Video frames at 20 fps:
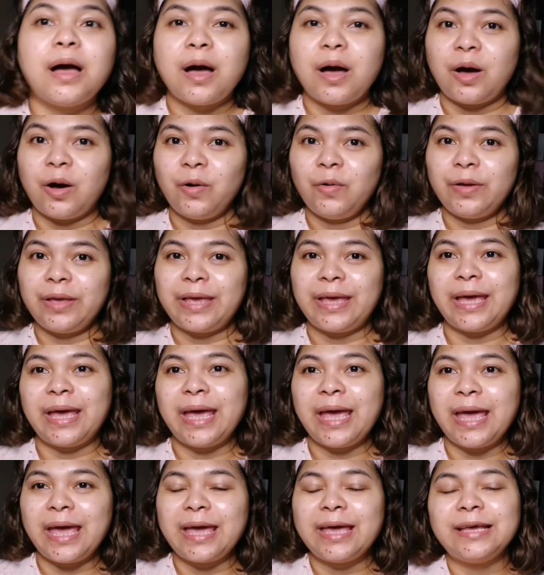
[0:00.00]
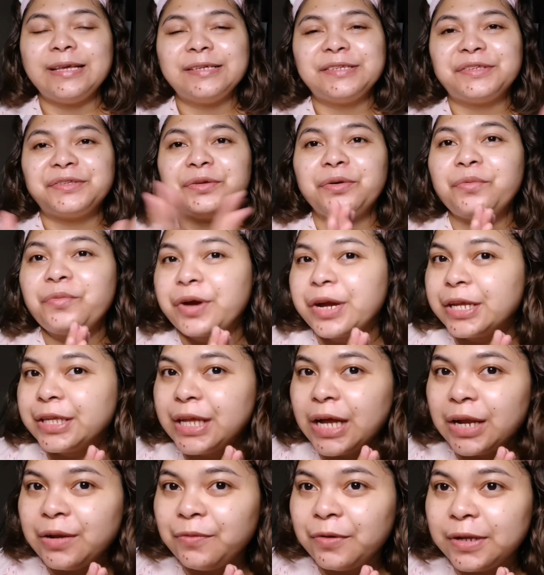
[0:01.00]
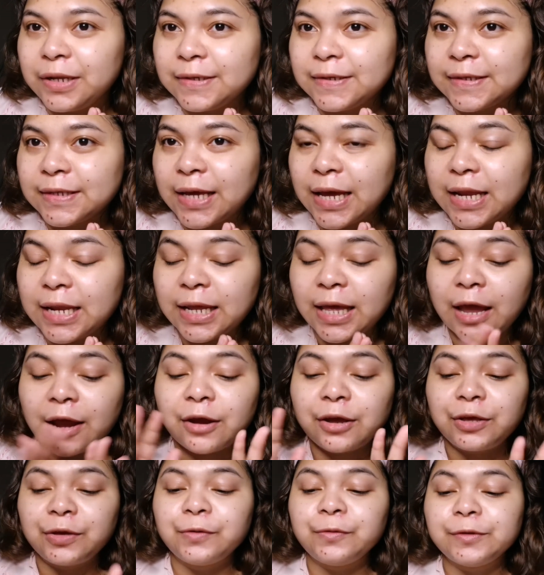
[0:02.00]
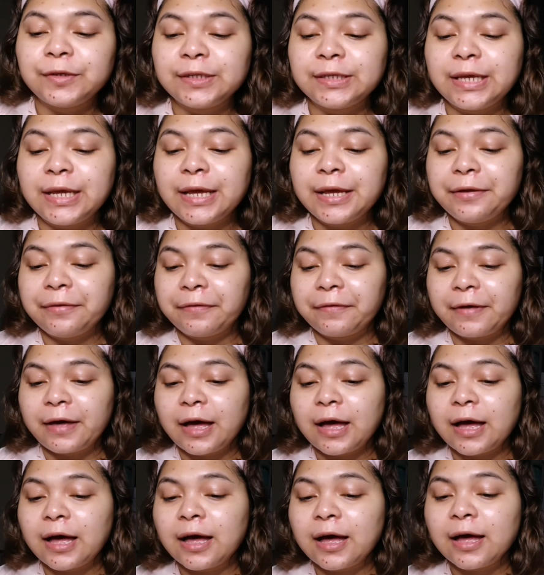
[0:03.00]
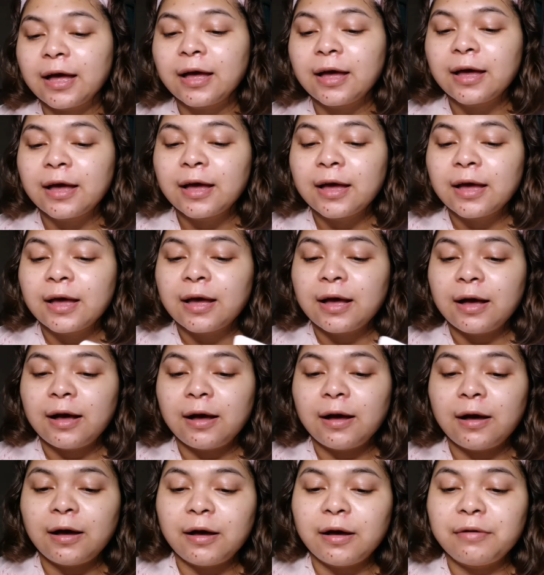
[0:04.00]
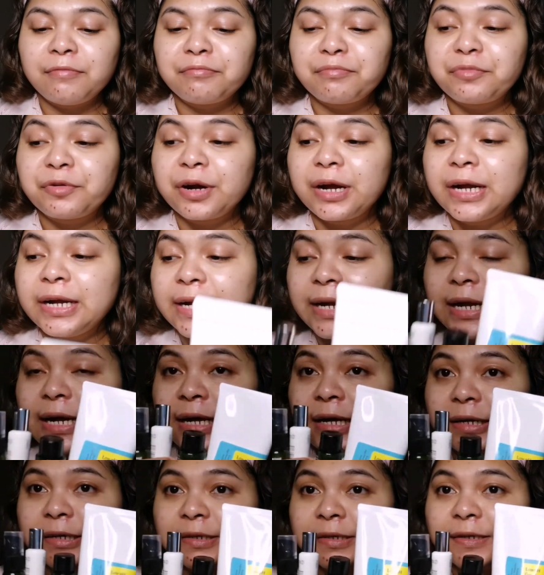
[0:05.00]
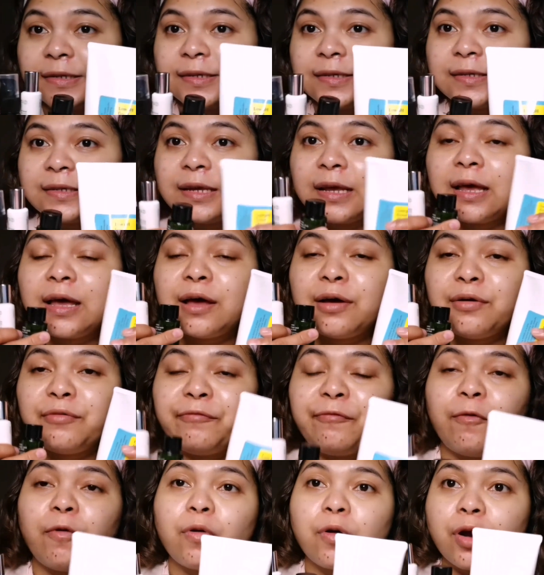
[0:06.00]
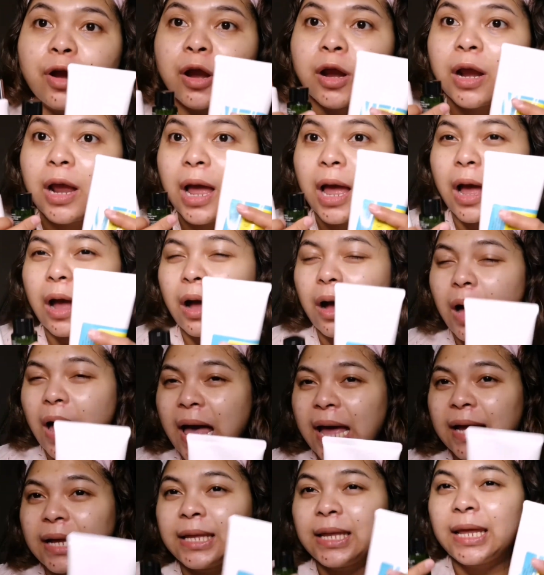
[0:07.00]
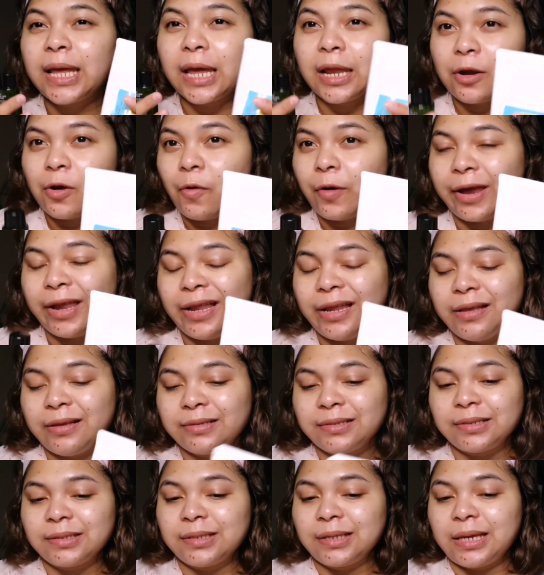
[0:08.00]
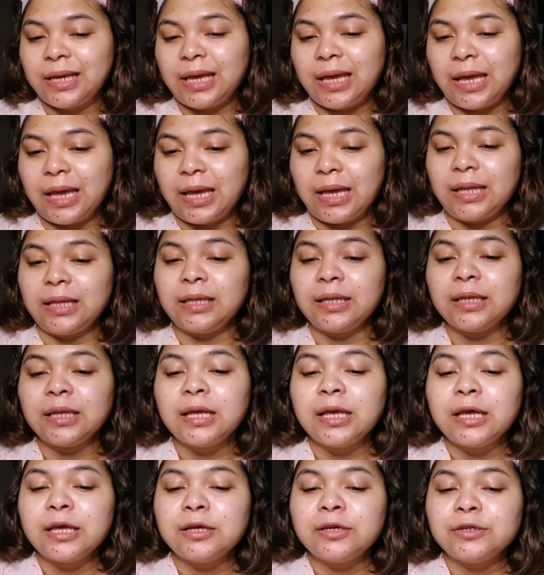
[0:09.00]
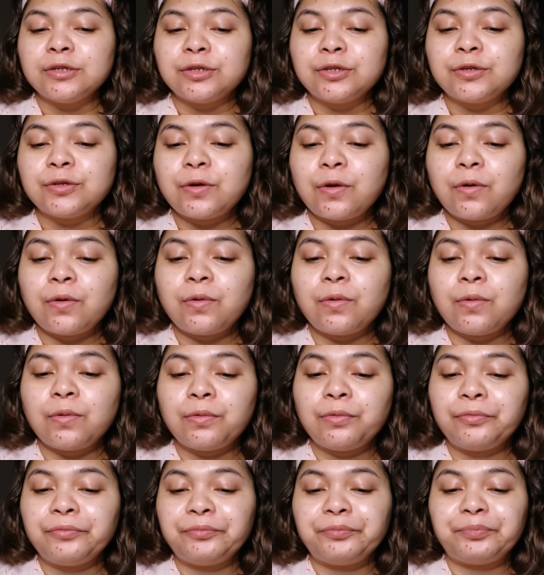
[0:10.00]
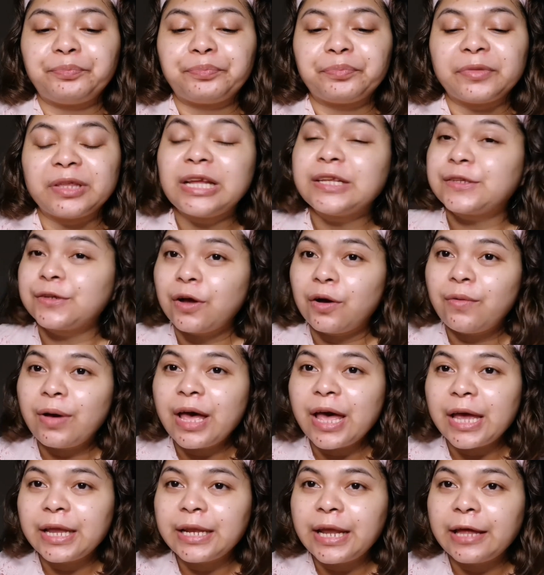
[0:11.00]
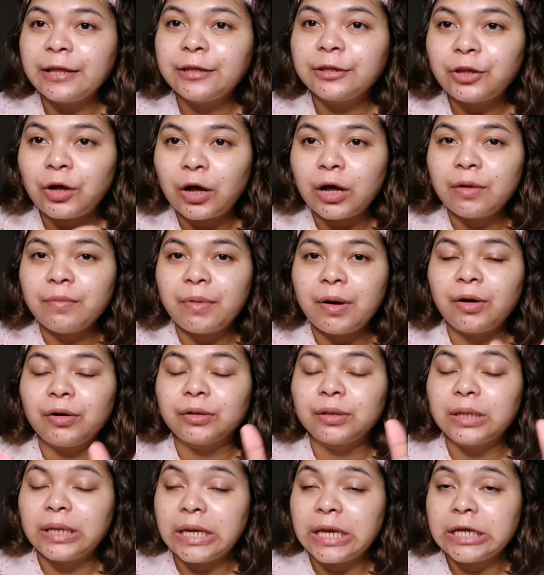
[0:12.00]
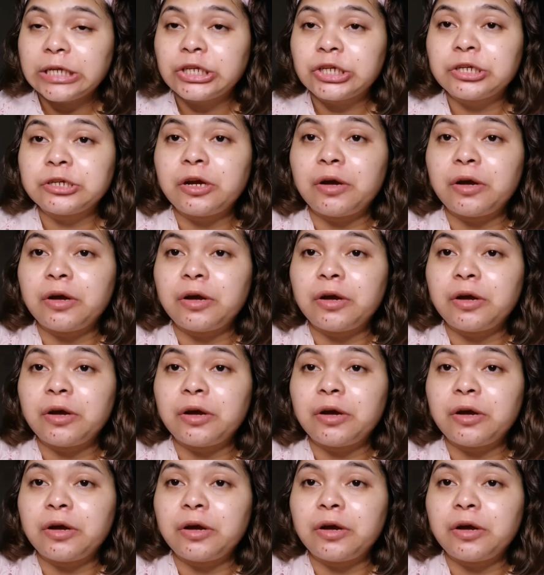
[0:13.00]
Okay, so we're done with the skincare using the products for acne and oily skin. So, let's go ahead and talk about each